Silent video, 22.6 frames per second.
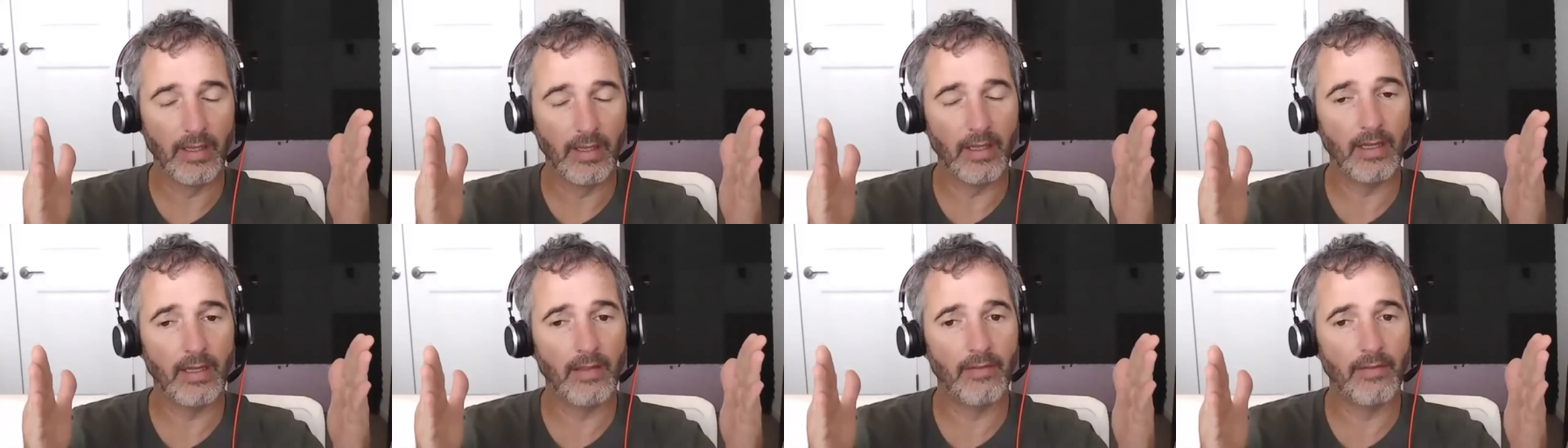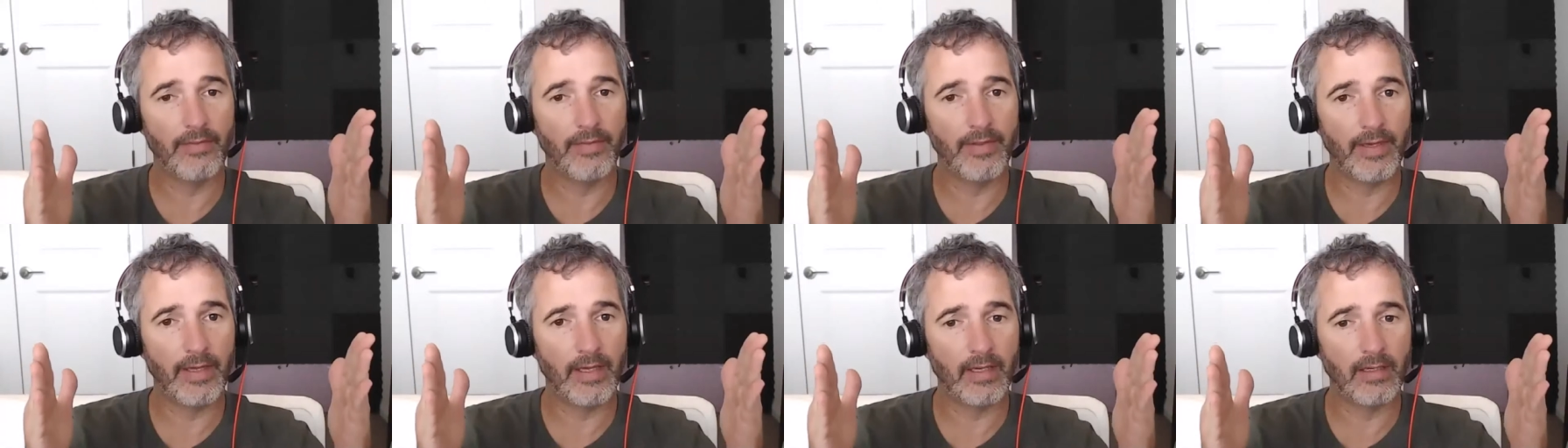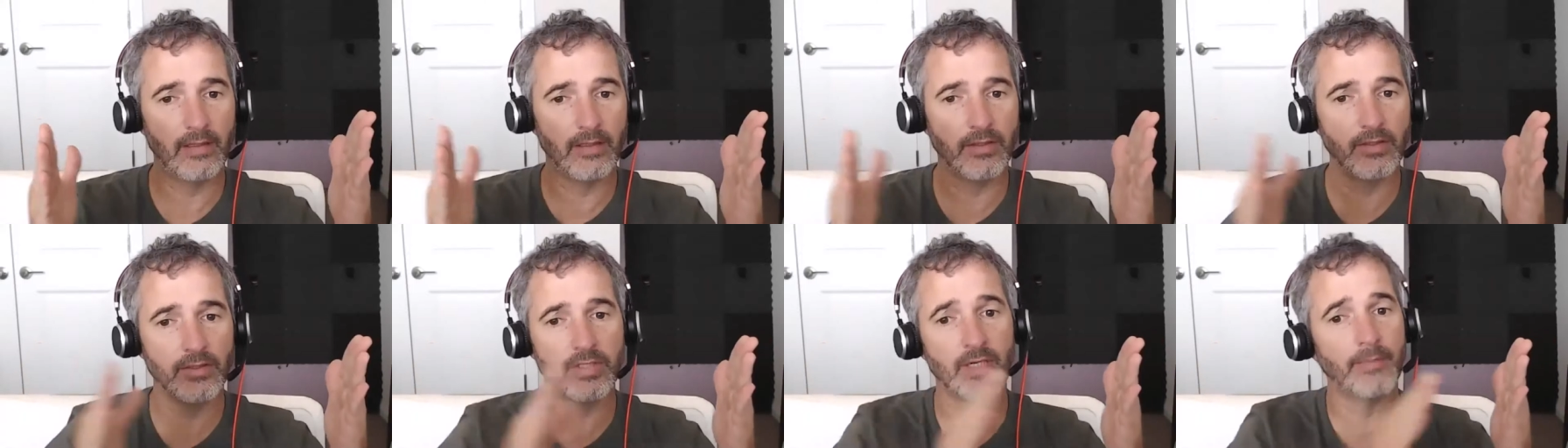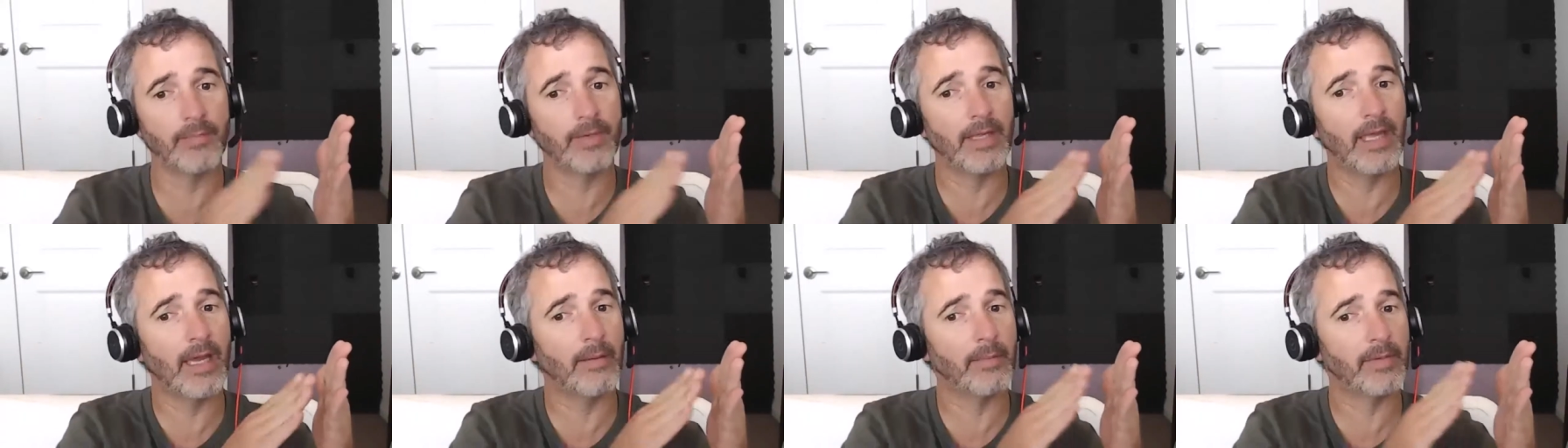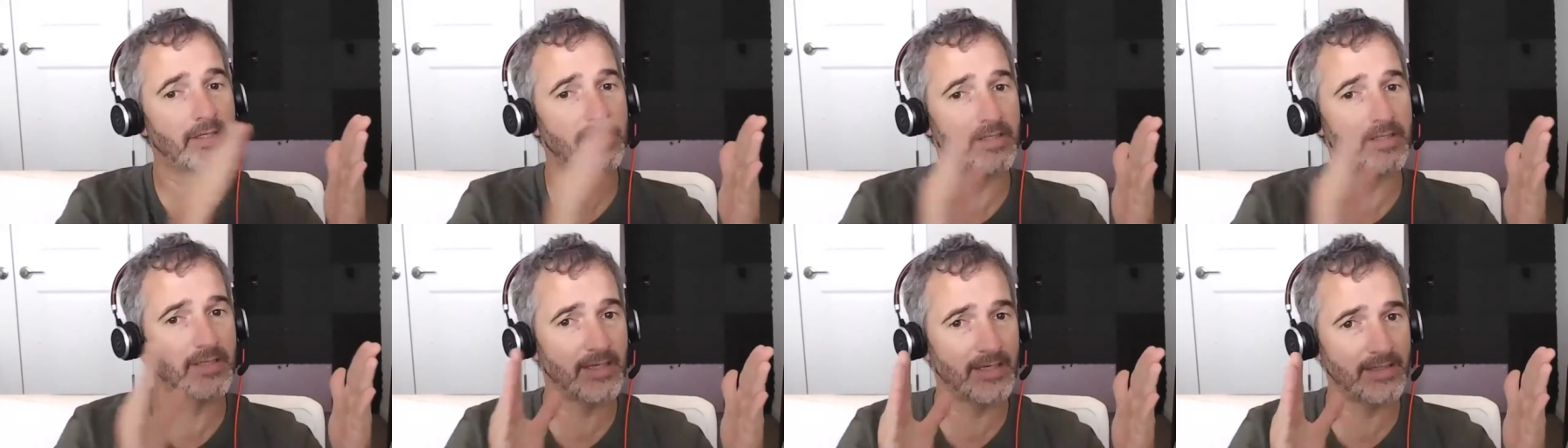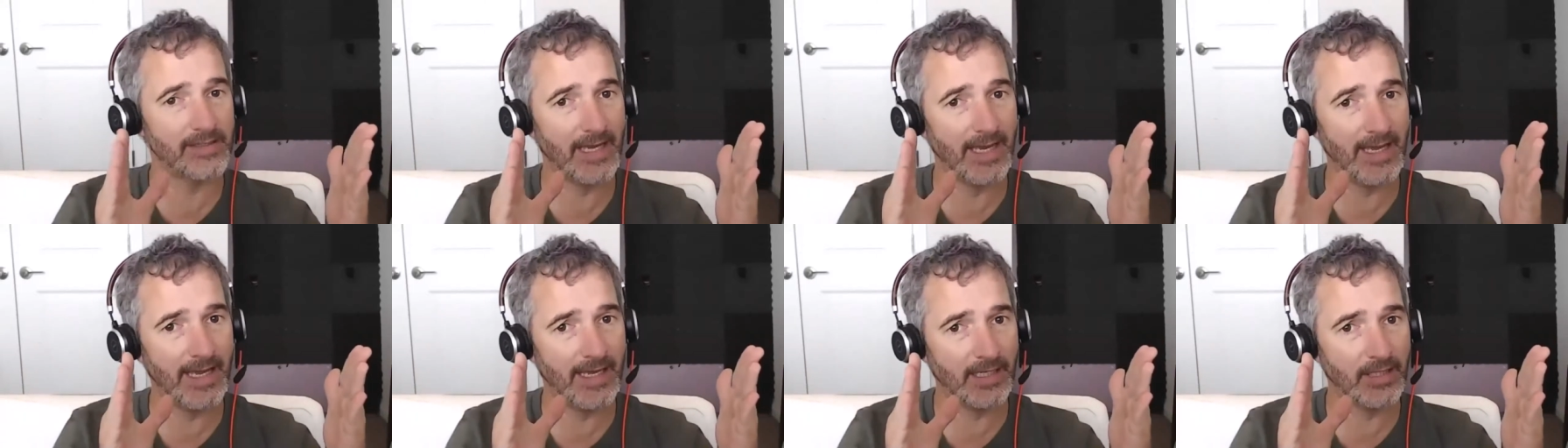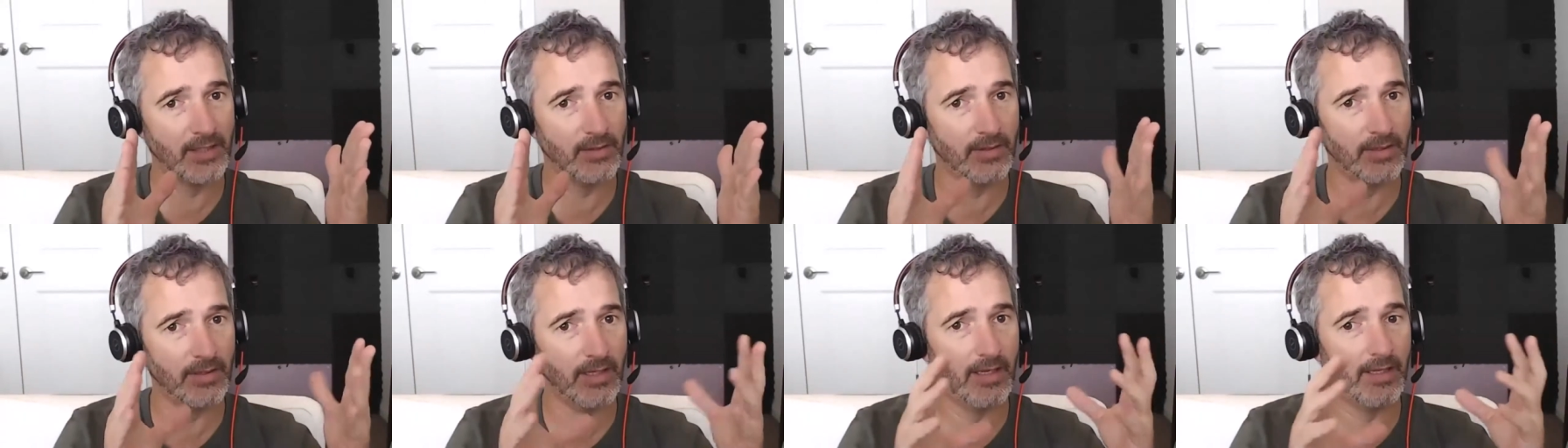and then you tell me how much that's accurate,